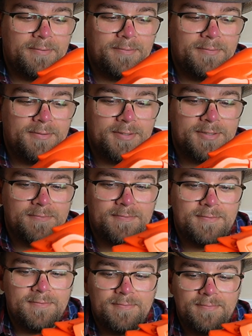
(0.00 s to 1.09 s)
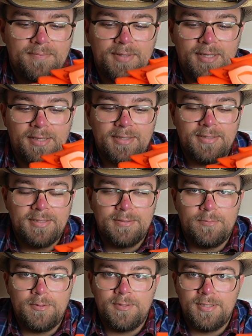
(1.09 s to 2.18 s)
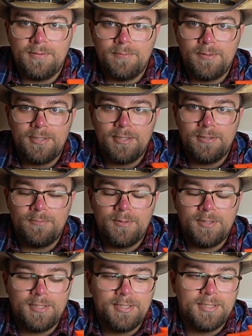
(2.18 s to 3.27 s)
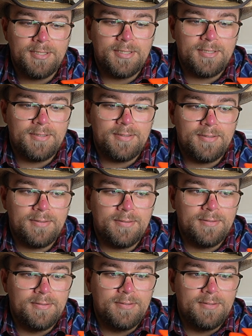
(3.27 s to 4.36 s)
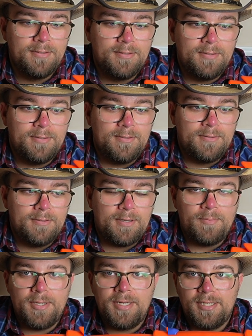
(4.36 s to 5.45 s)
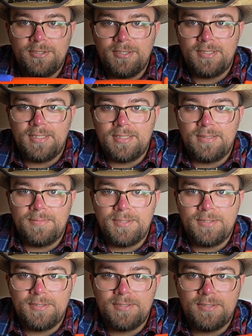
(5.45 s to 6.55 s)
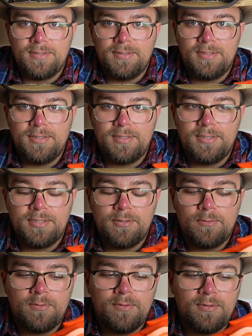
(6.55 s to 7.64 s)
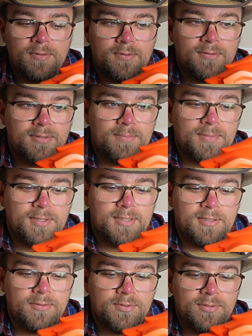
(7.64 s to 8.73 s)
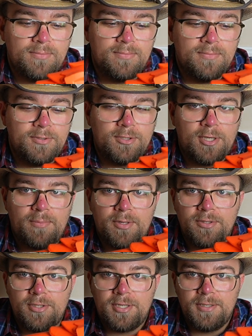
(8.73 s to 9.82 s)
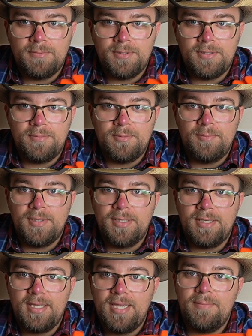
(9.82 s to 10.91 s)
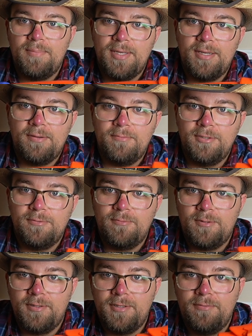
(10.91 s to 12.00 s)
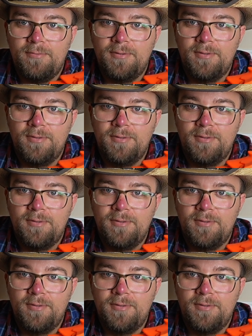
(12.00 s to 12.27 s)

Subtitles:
because if they like this one and they want another one like it, I might actually take them to the store or something, or shop online with them and be like, hey, pick out which one you